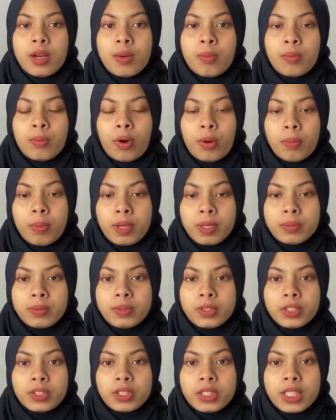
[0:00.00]

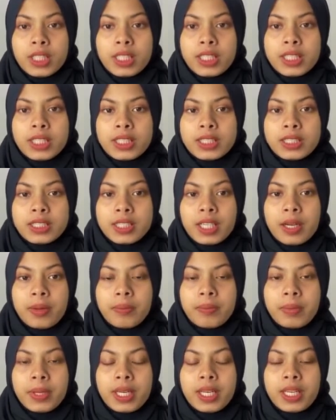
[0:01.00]
problems usually
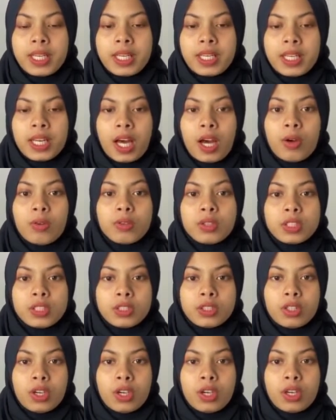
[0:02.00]
describe pain in outer
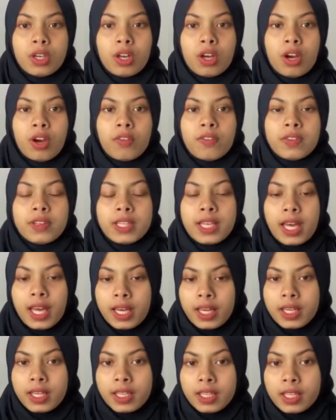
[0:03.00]
joint of the
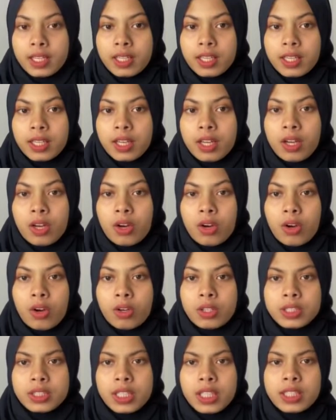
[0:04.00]
ankle
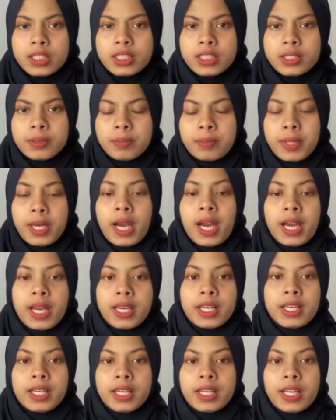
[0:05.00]
or just
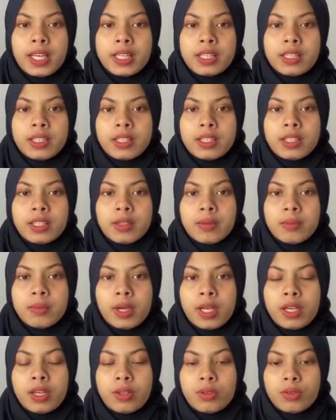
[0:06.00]
behind the lateral
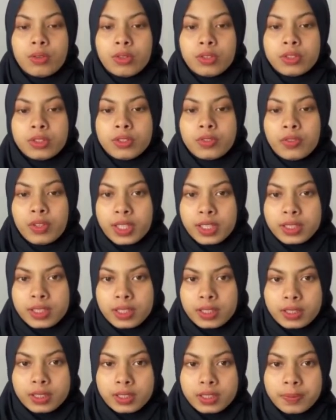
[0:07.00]
malleolus
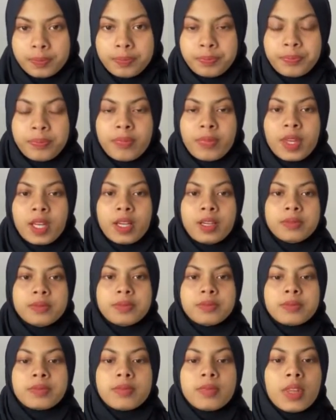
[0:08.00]
fractures.
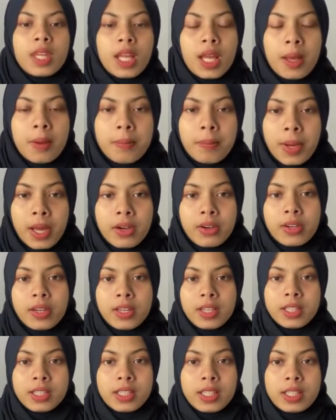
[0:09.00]

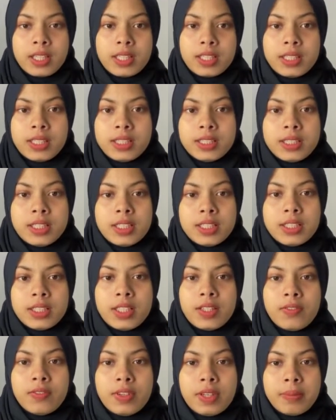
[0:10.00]
Peroneal tendinitis is
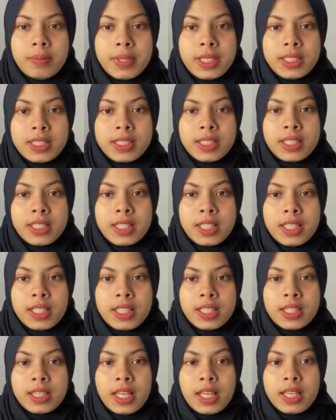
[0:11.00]
inflammation in
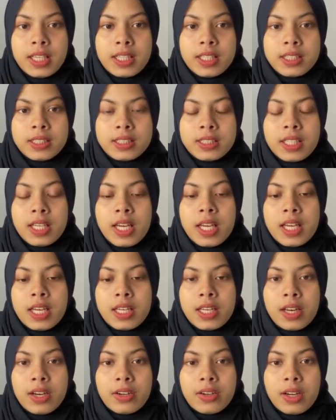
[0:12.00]
the tendons
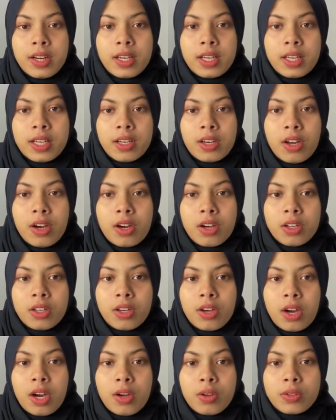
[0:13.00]
that run along
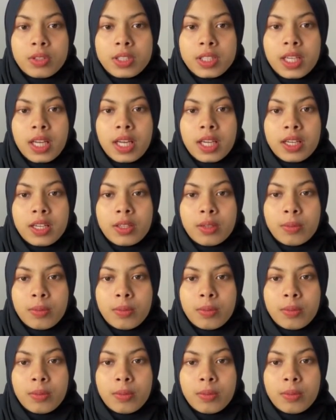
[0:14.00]
your outer ankle